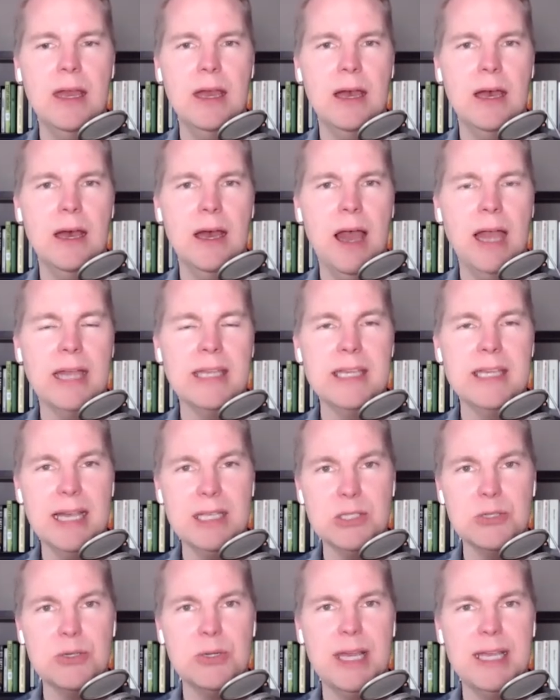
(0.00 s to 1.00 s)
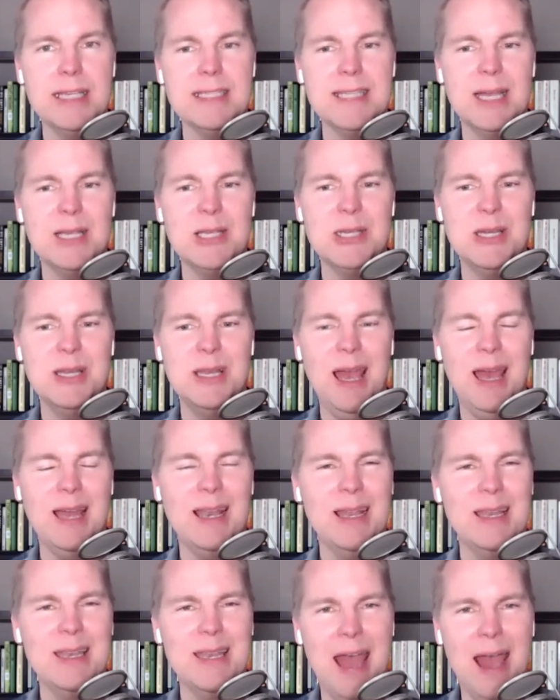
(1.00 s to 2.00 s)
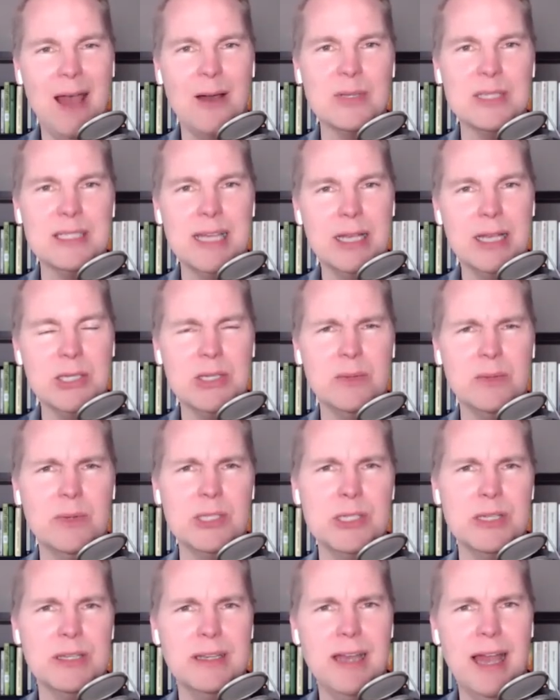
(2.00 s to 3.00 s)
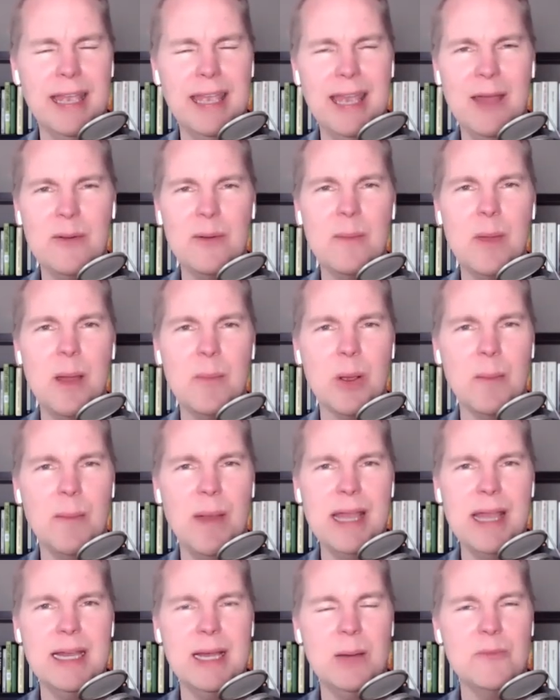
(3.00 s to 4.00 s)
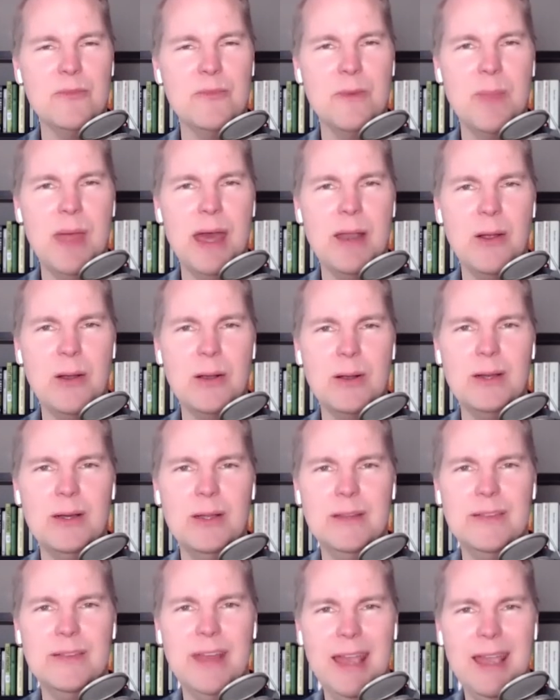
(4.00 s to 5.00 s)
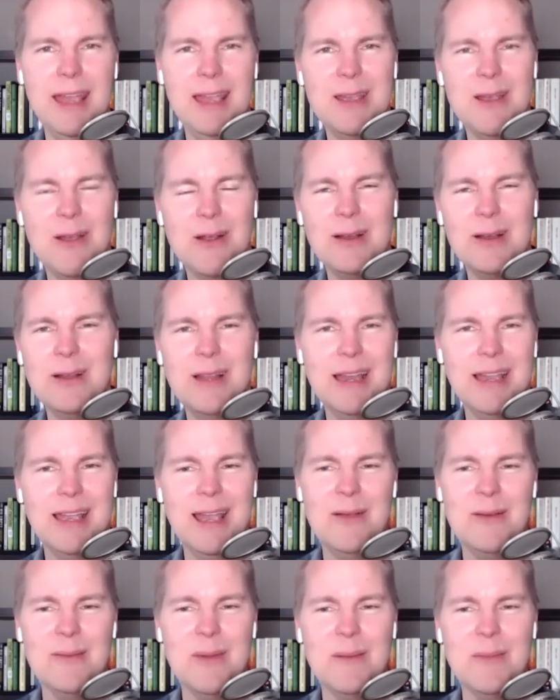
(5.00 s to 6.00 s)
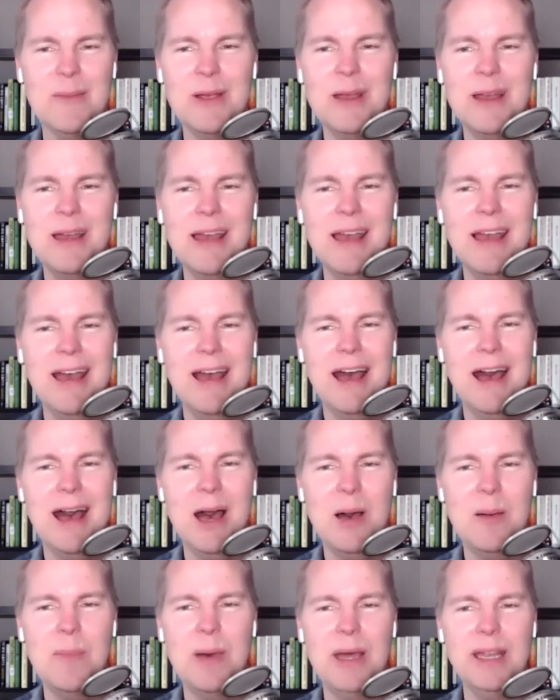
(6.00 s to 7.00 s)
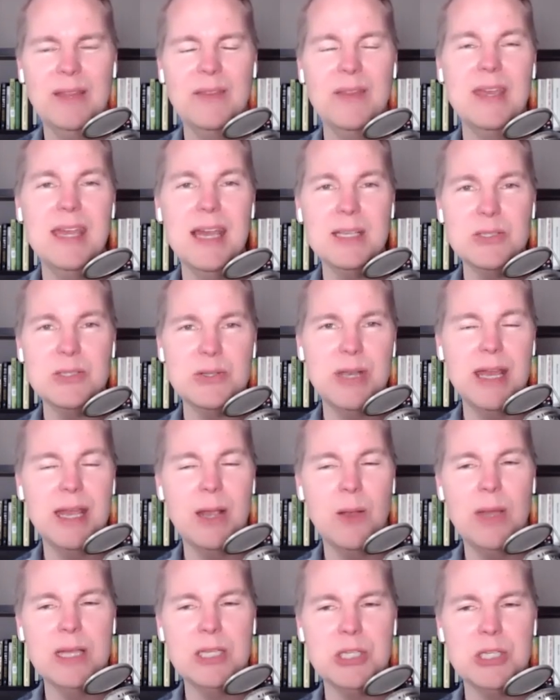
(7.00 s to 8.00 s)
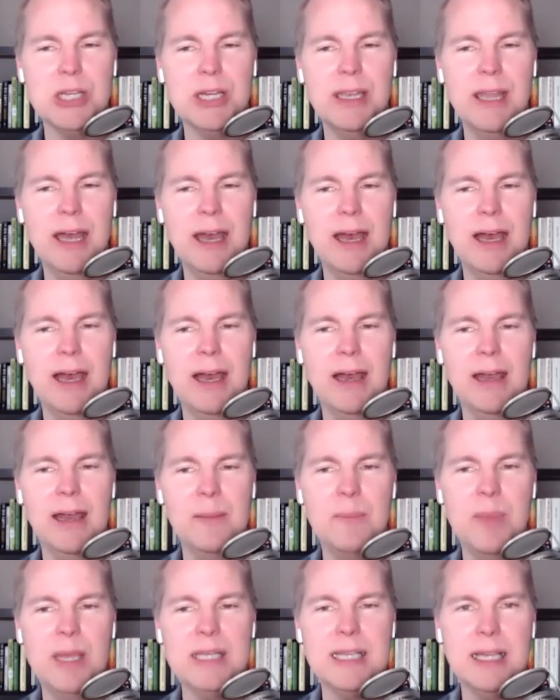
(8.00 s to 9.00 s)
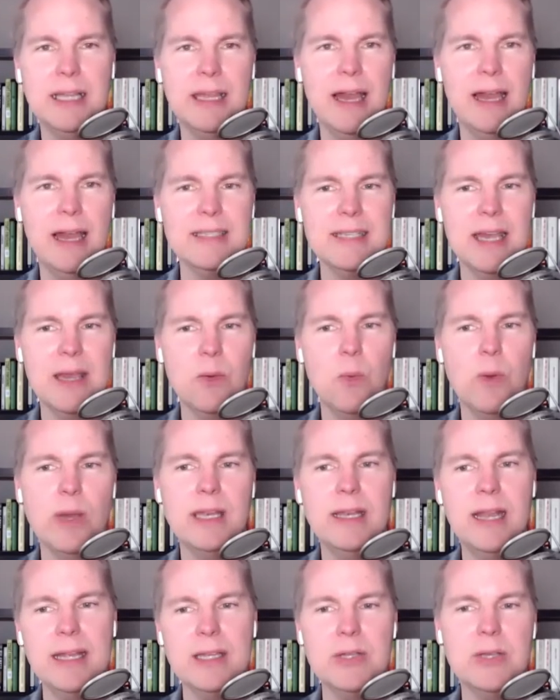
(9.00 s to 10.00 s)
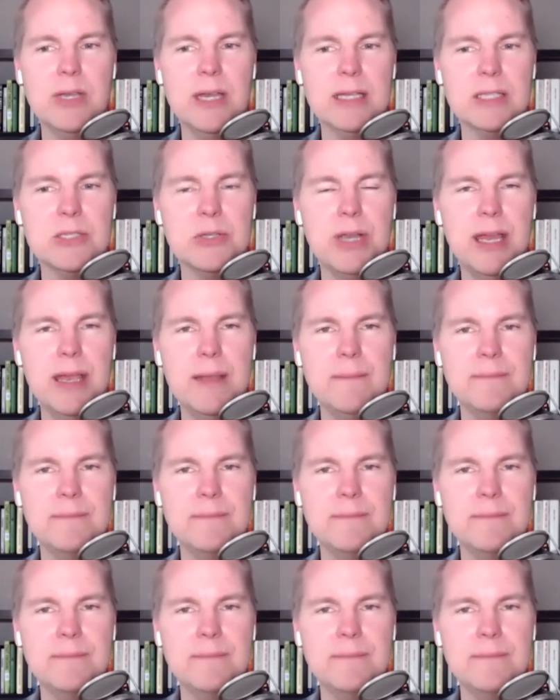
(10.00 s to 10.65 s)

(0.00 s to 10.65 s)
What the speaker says: A yesterday section and a now section, which I can't remember, might come from that article, the AE article, I can't remember. But in the yesterday question, basically I say, what did I do yesterday?